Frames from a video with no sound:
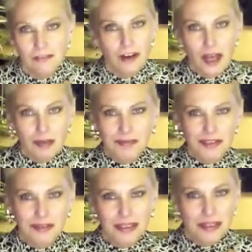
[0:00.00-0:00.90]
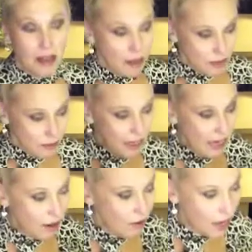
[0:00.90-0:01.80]
vibe to it. So
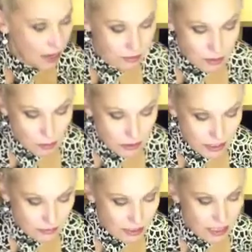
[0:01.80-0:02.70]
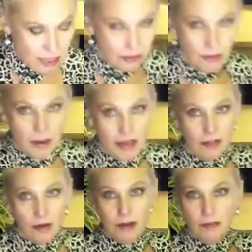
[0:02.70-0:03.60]
anyhow, I have some more stuff to tell you about
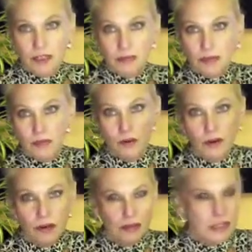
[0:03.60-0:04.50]
it, though. I'm going to put some more on